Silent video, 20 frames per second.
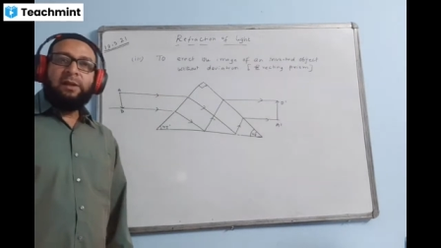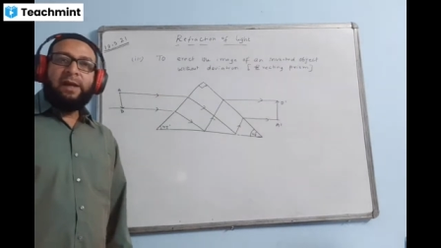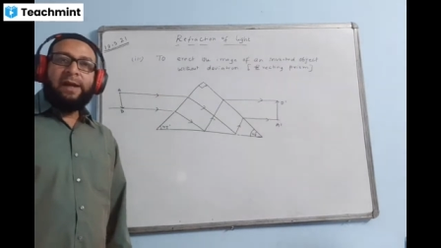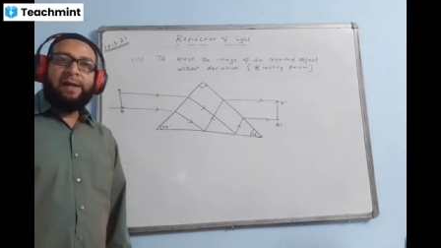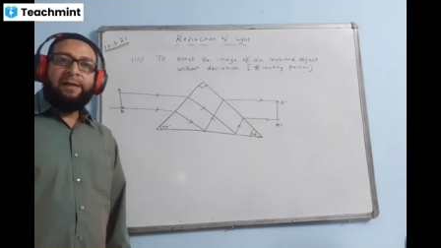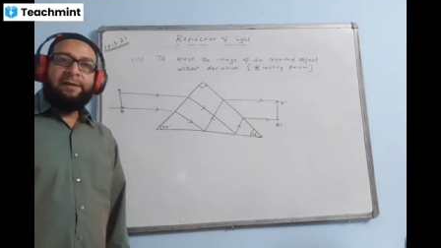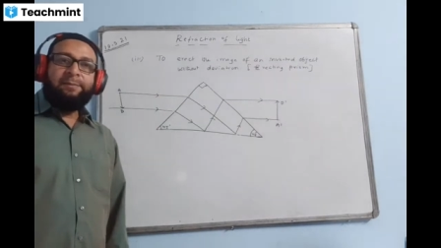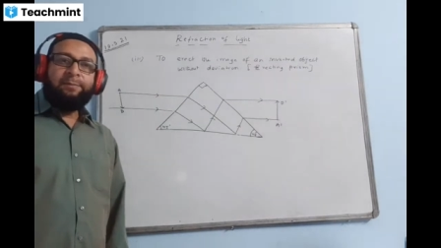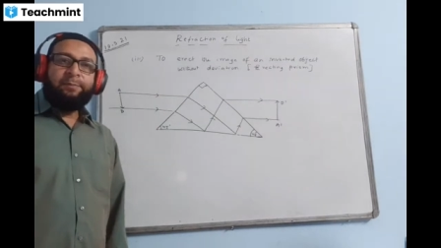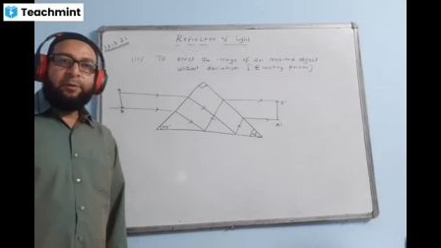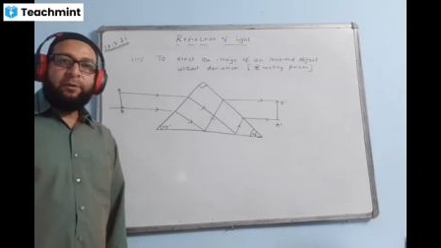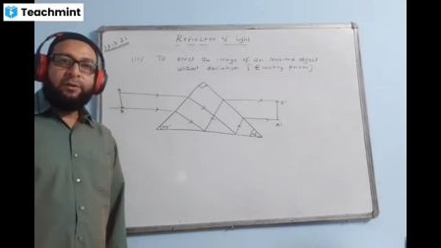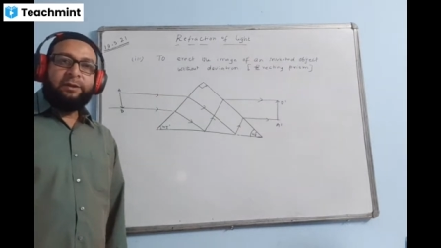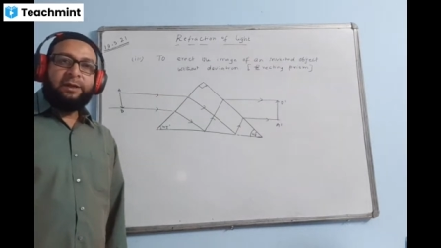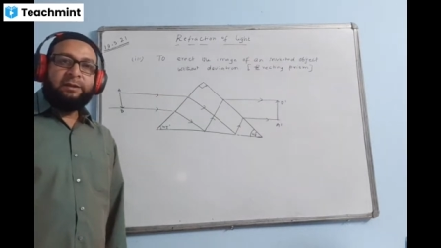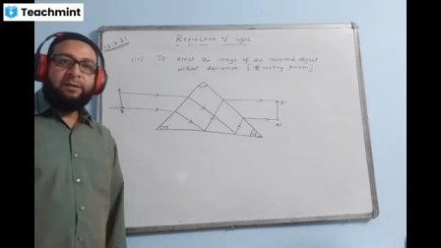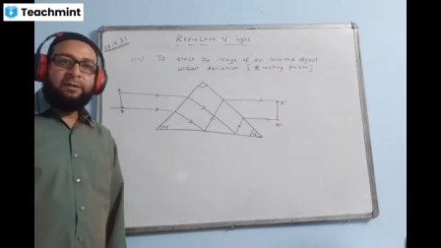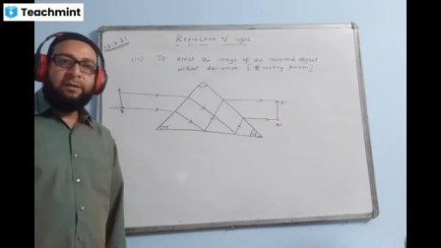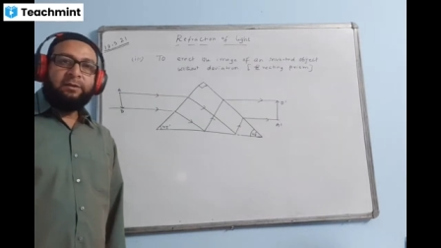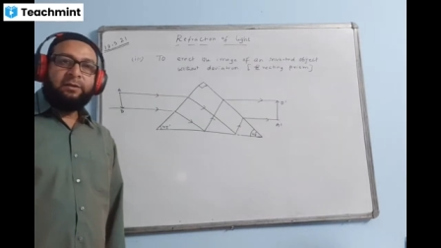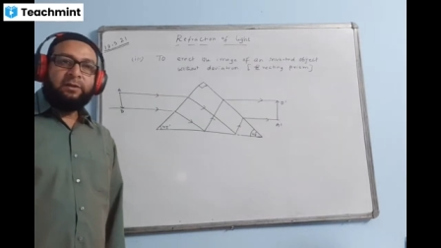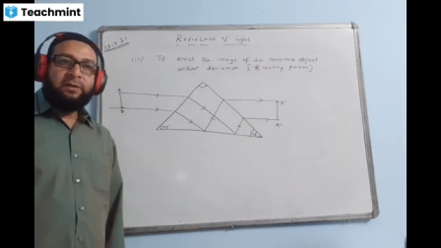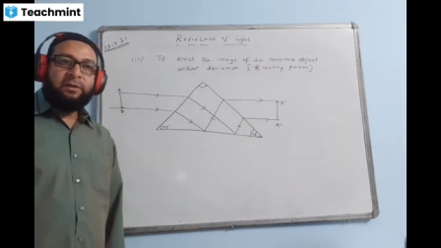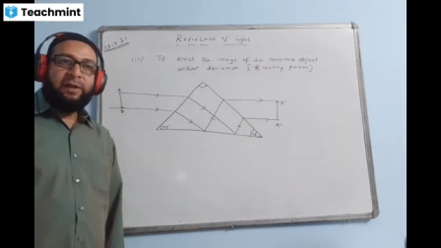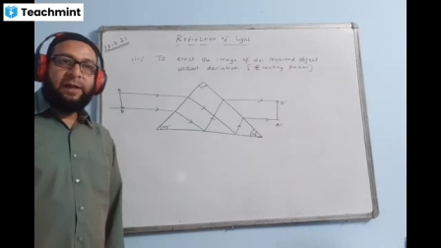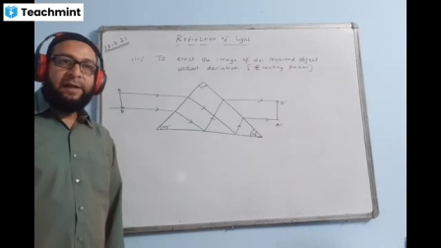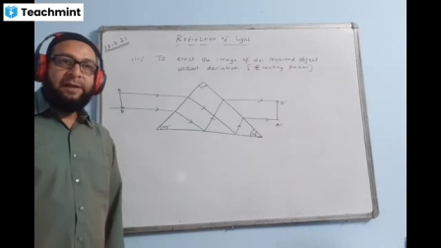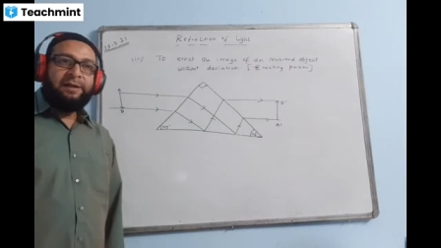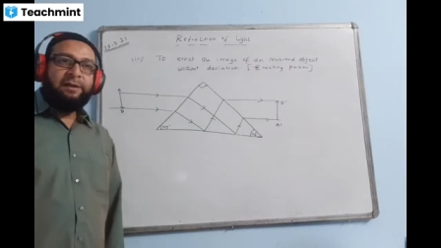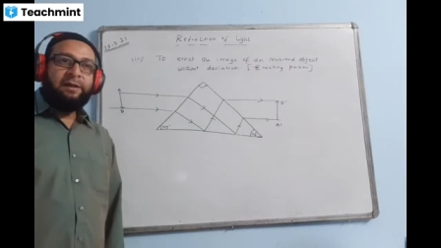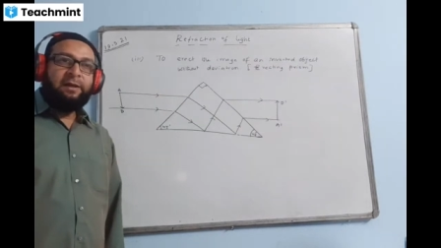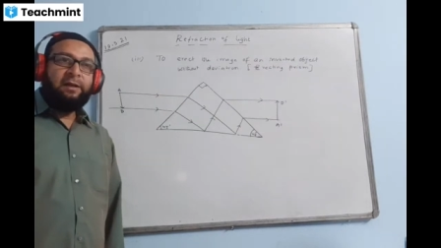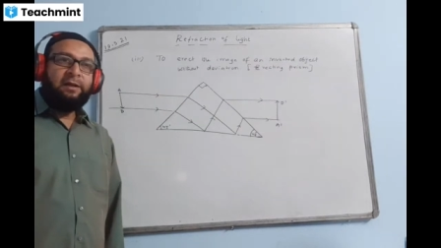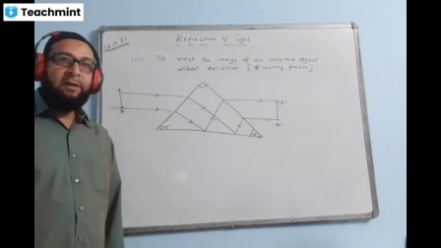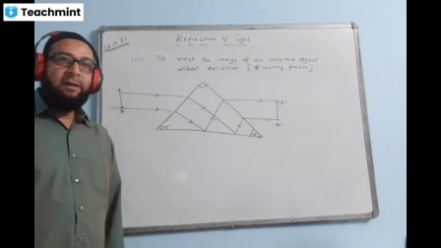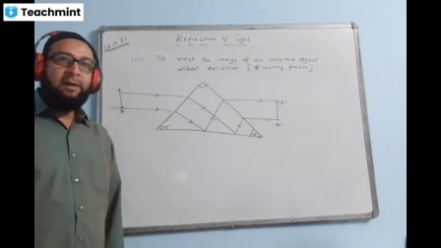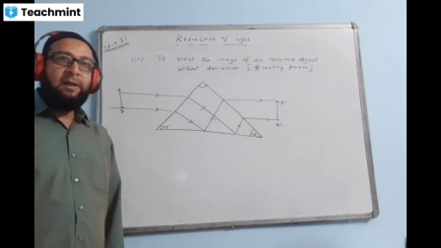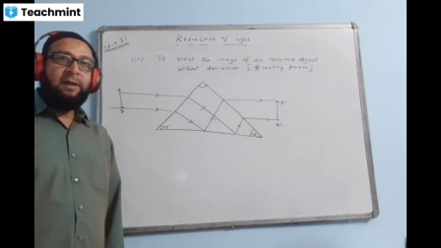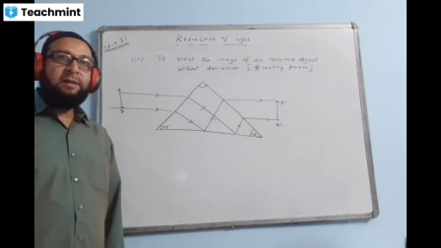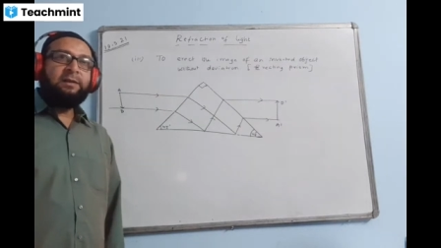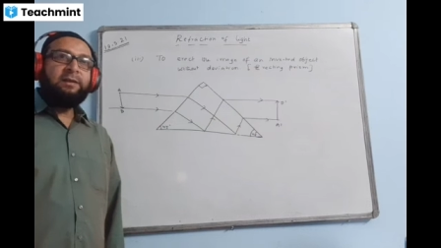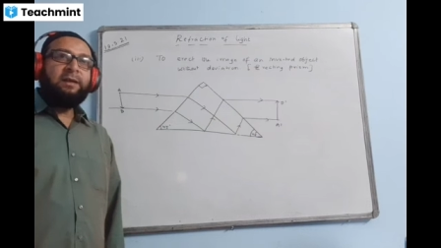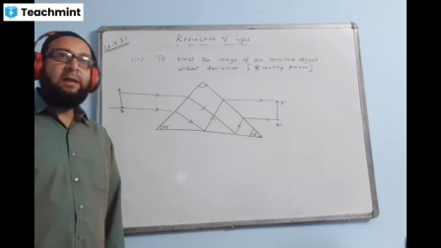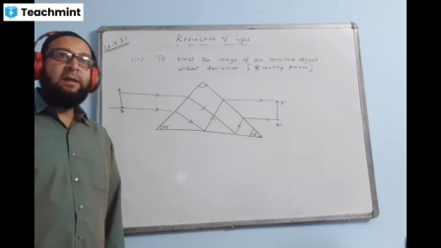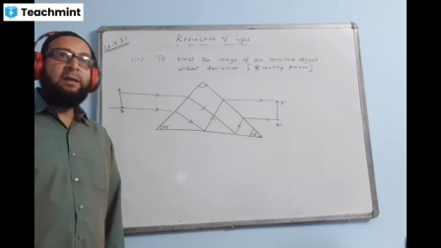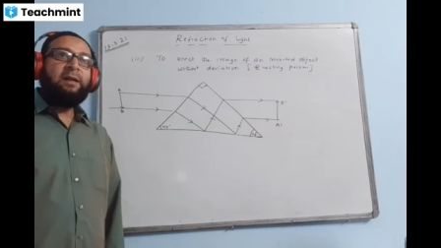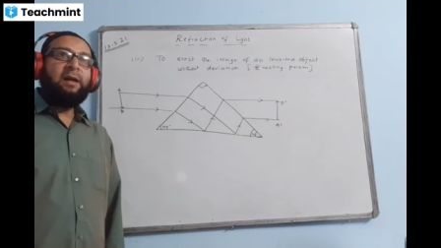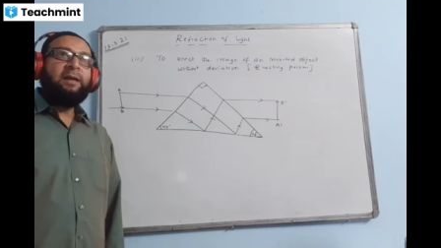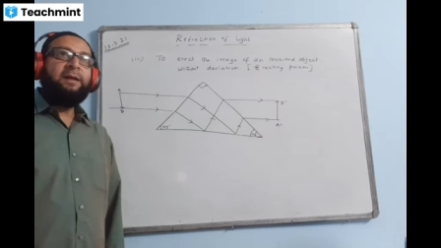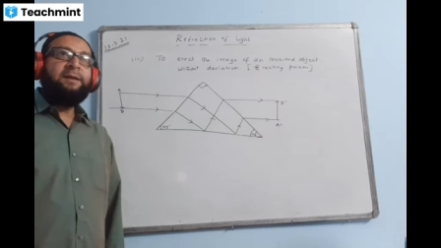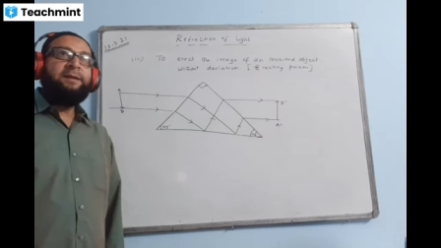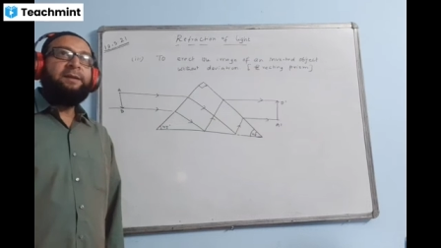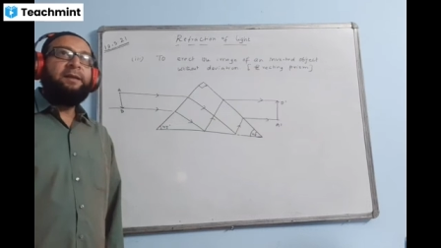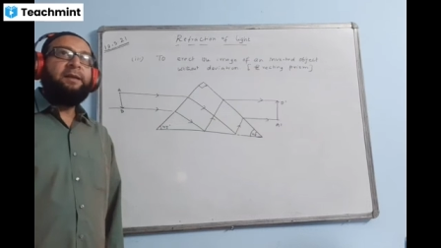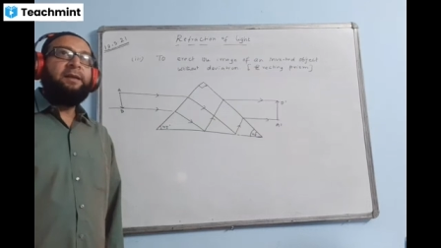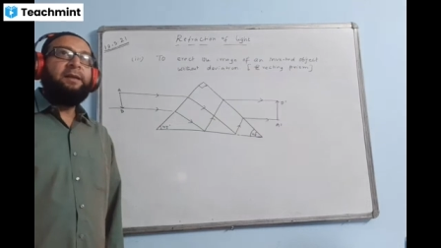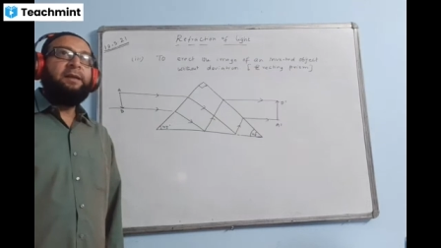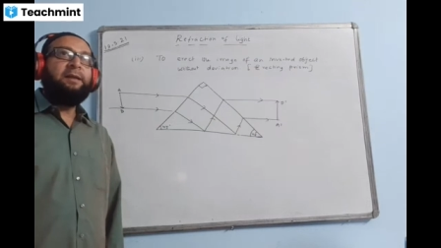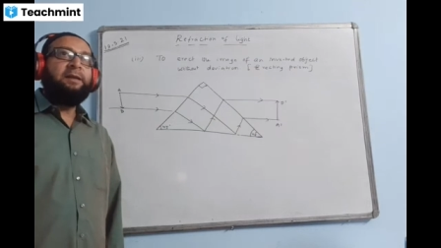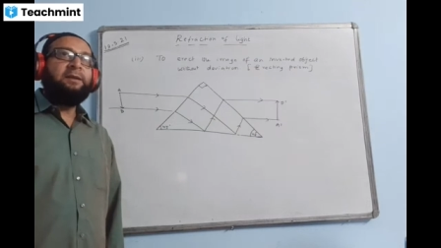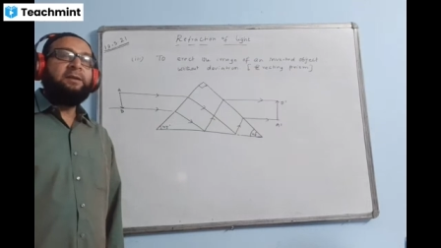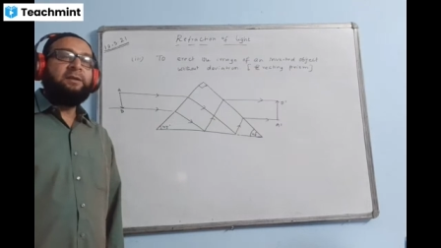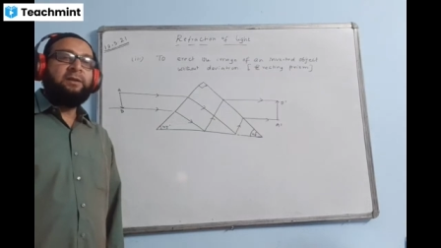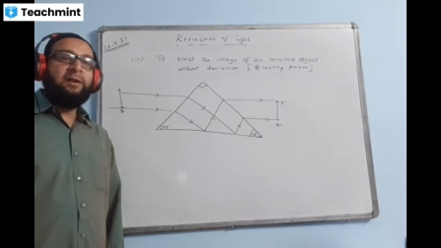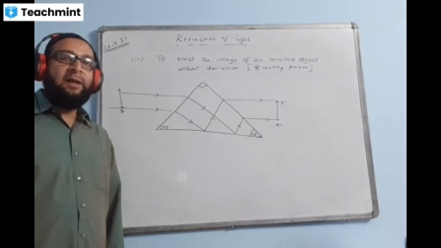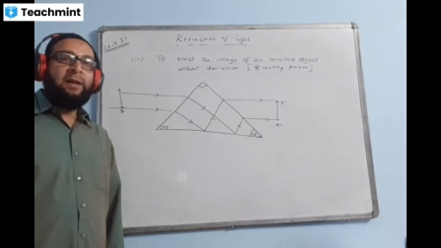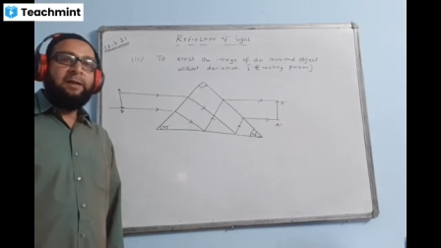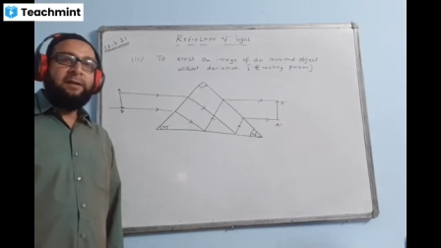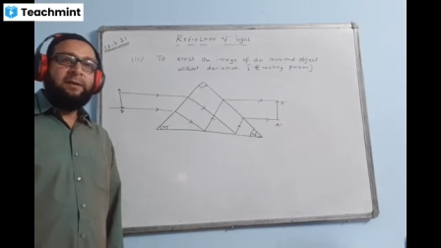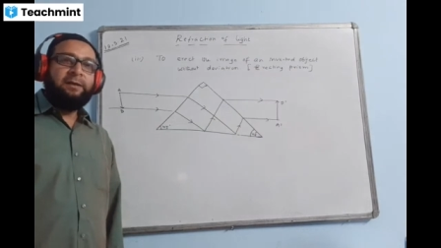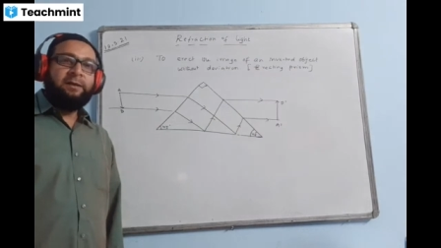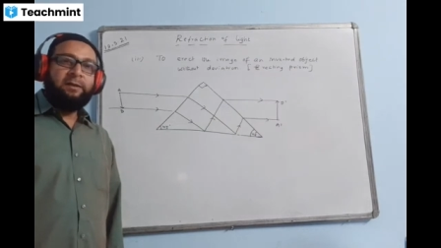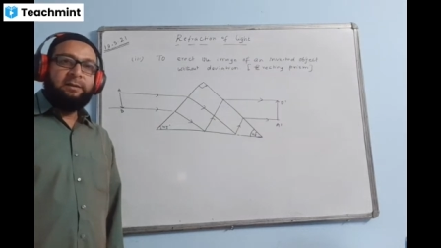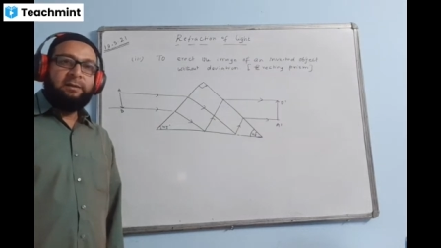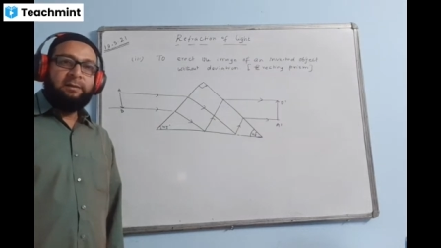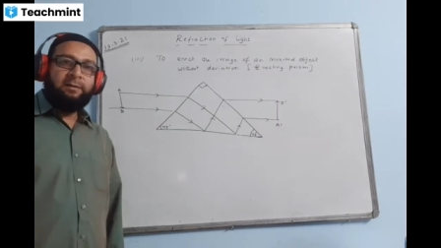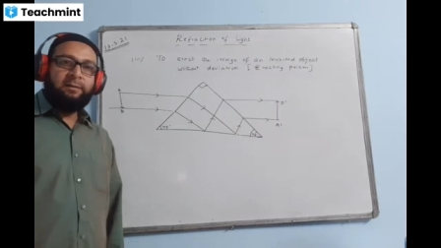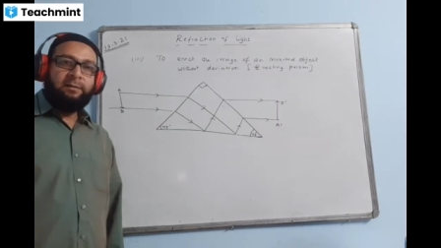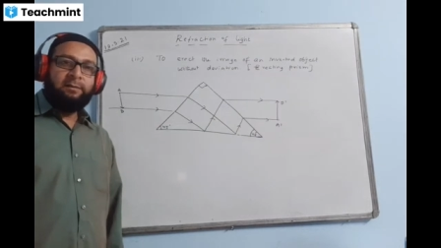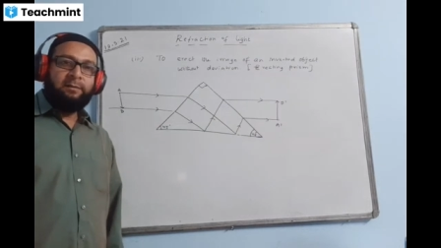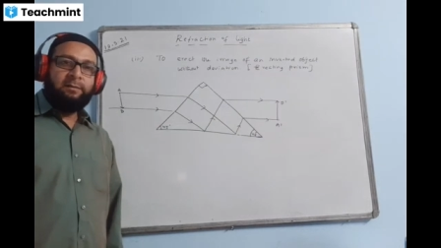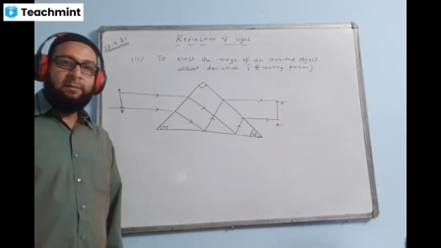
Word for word: slide projector. Slide, S-L-I-D-E, slide.